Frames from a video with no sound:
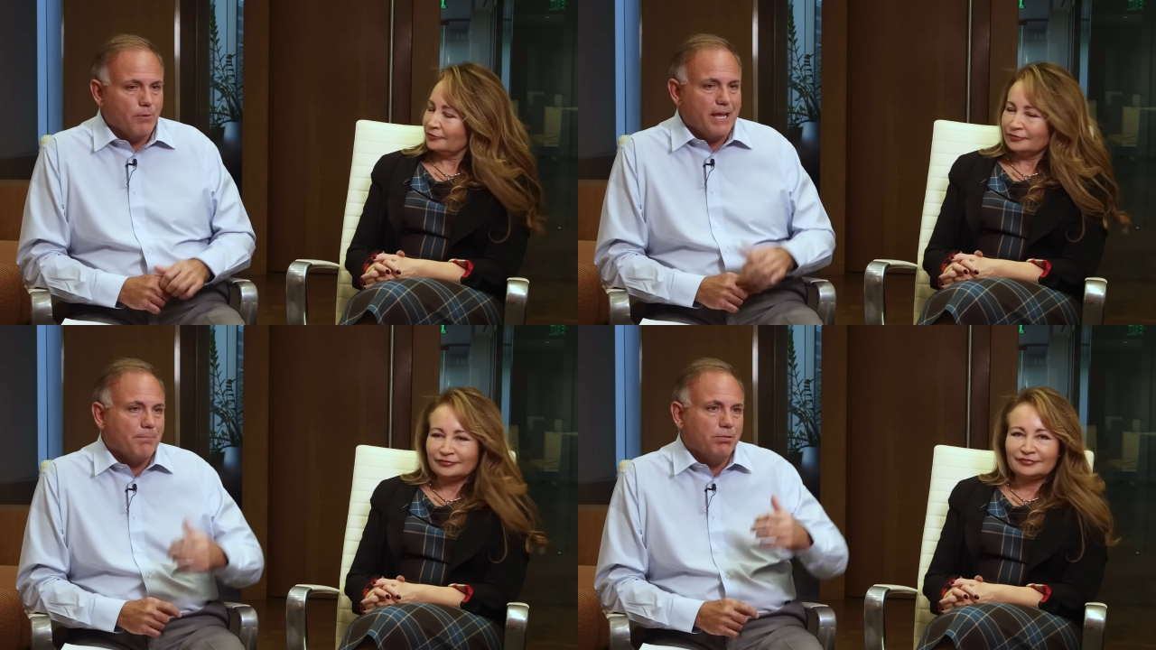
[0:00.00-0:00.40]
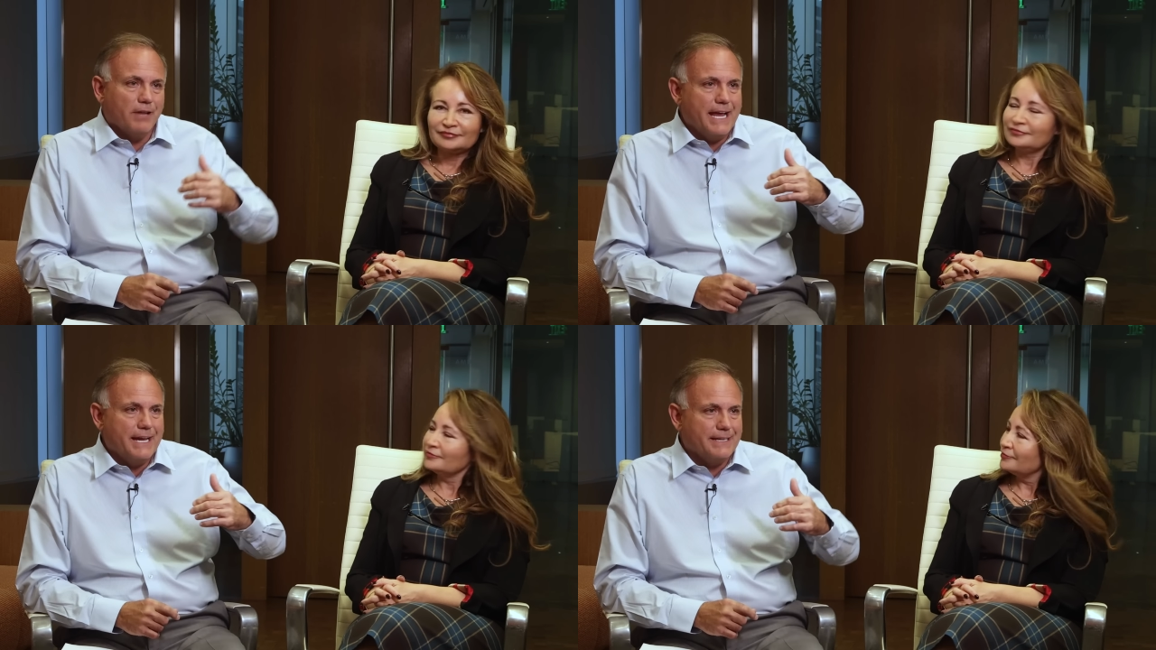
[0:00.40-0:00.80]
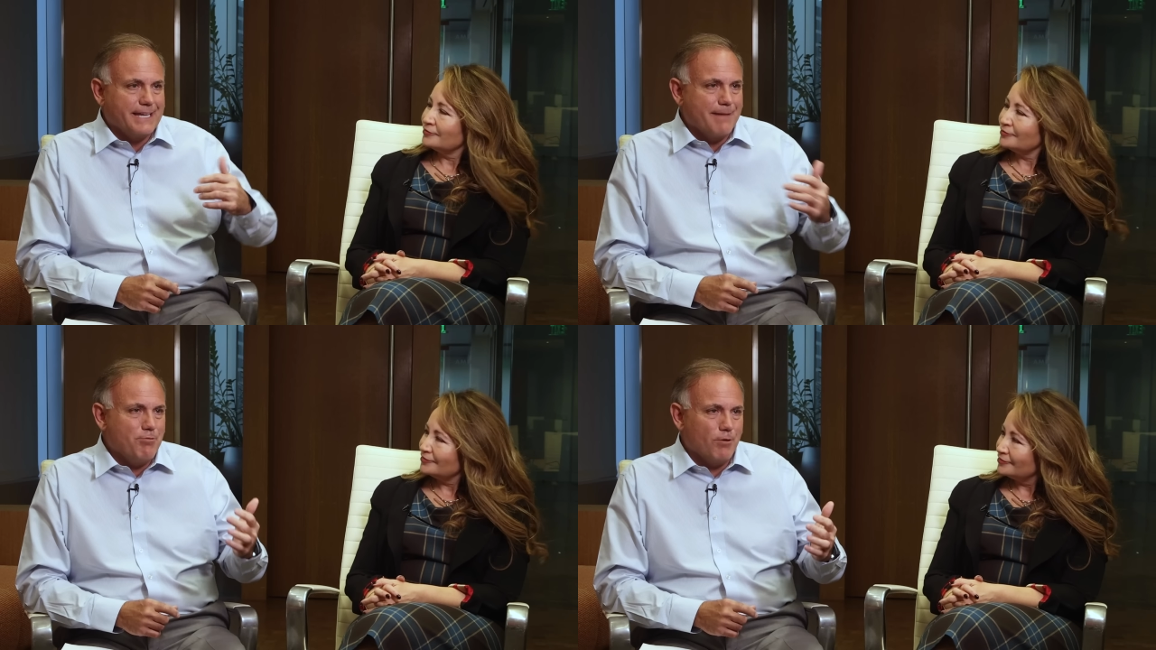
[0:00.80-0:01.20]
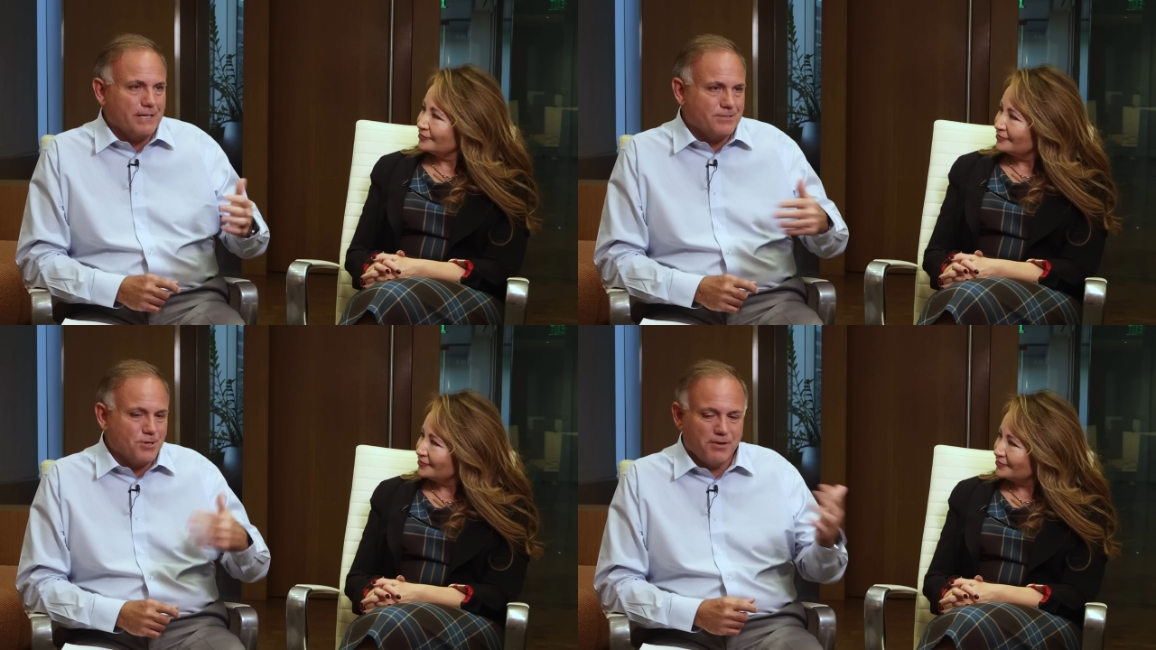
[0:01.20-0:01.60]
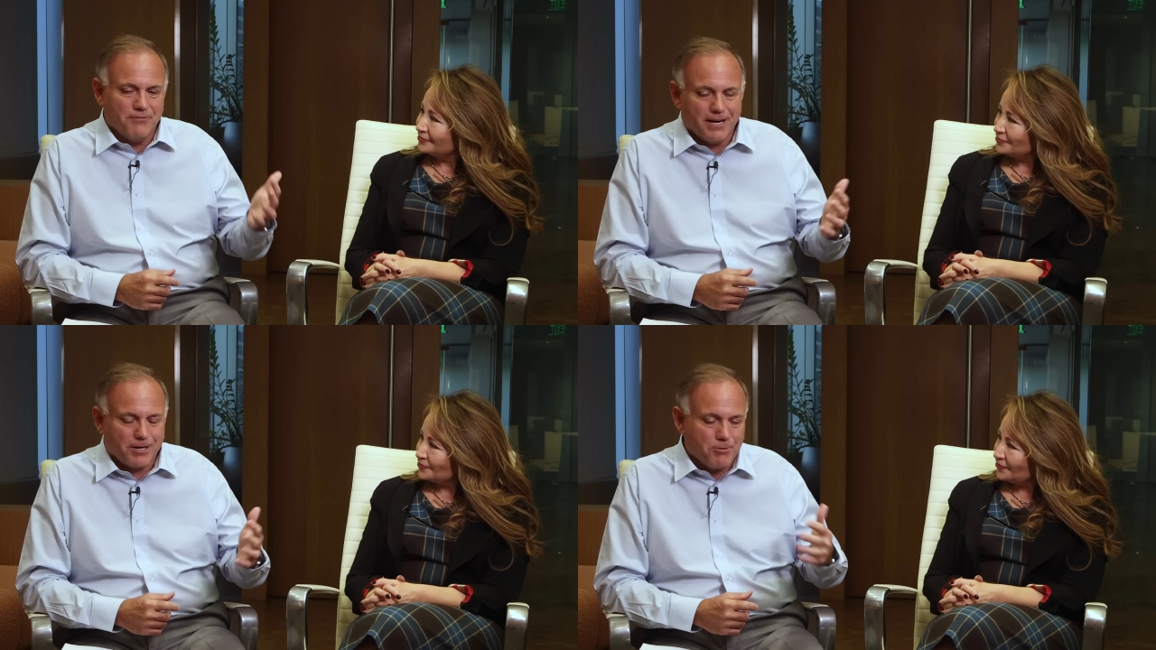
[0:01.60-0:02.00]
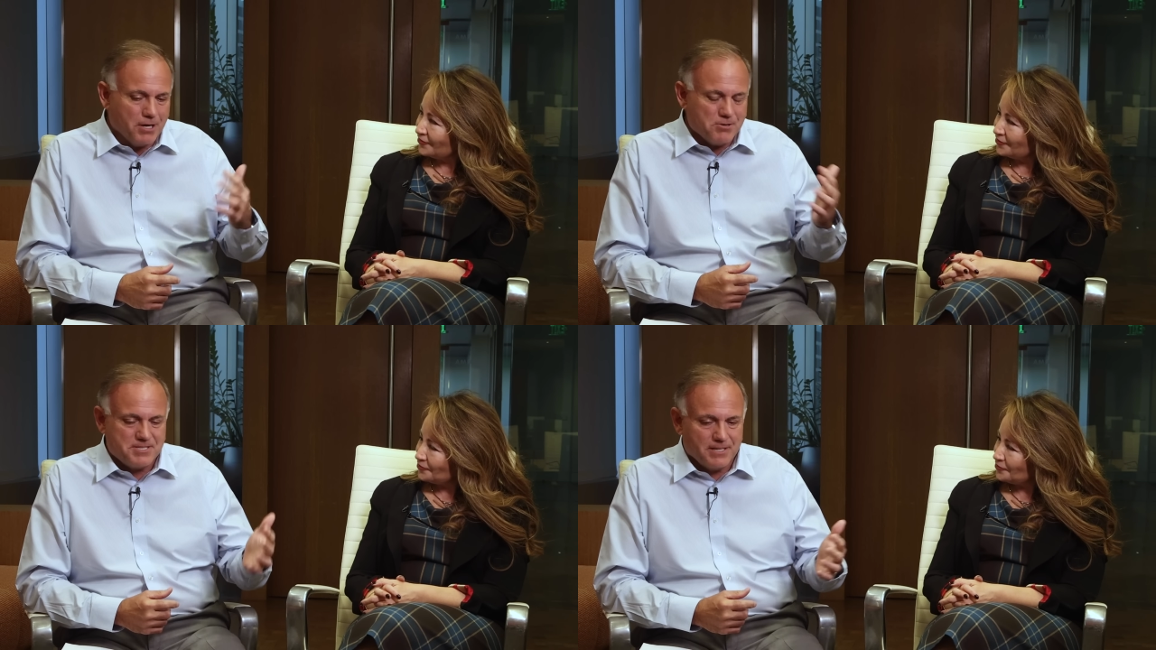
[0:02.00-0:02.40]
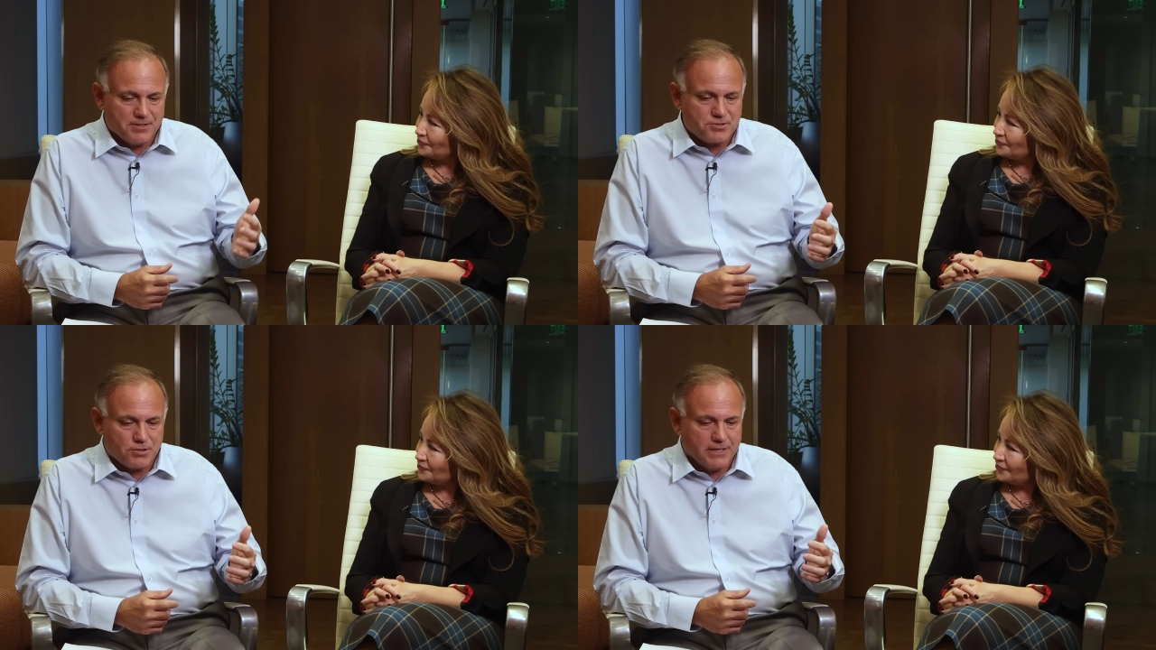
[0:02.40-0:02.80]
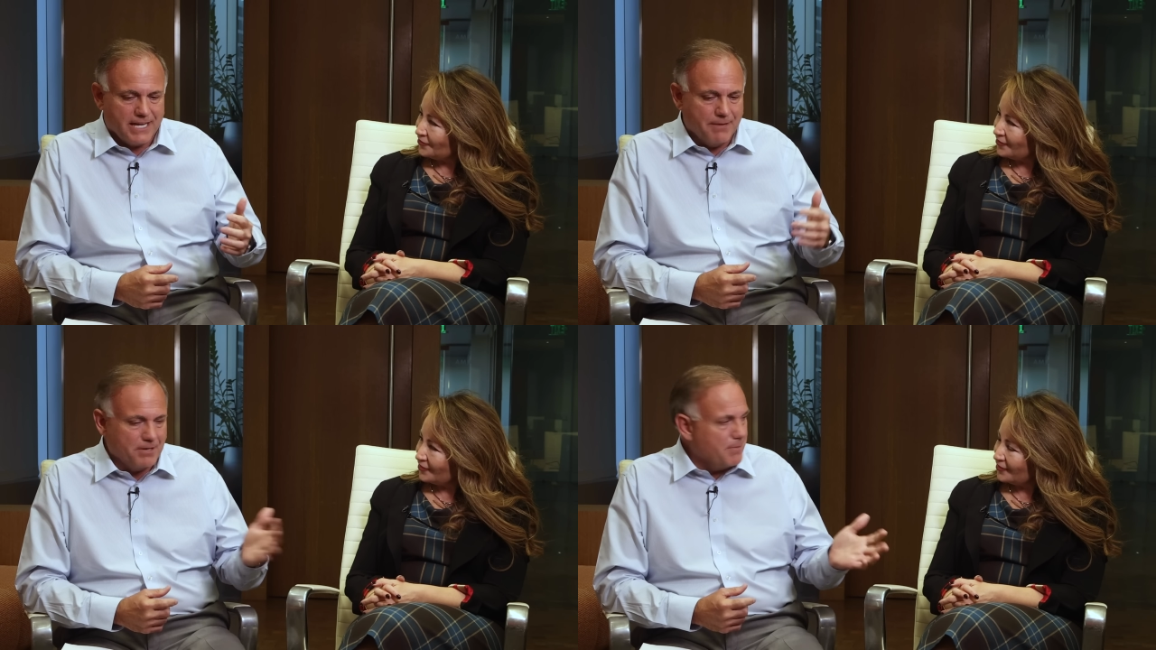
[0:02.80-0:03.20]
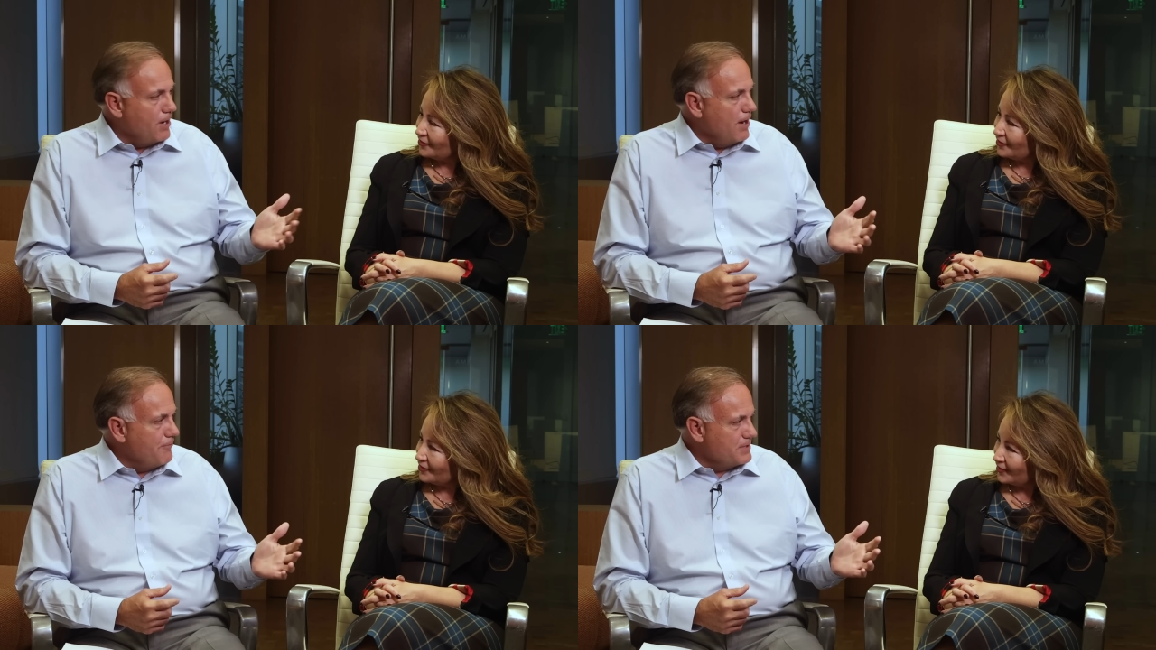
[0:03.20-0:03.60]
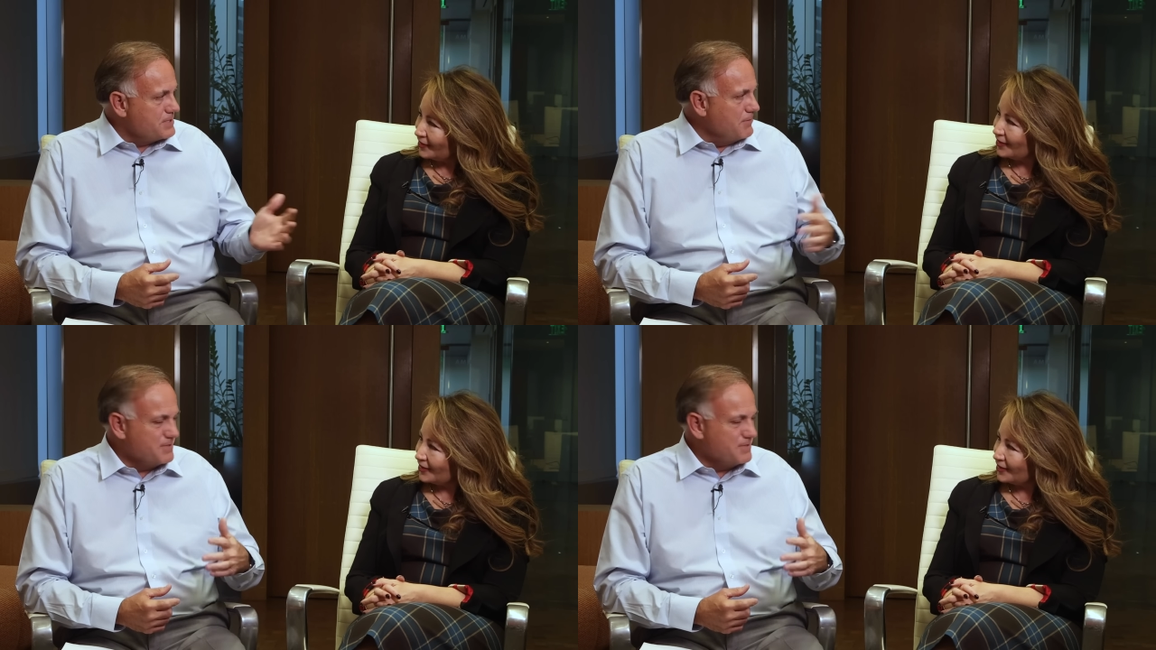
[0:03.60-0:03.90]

Speaker 1: we had a plan at that point. Tony Varco, I always tell the story, came into my office.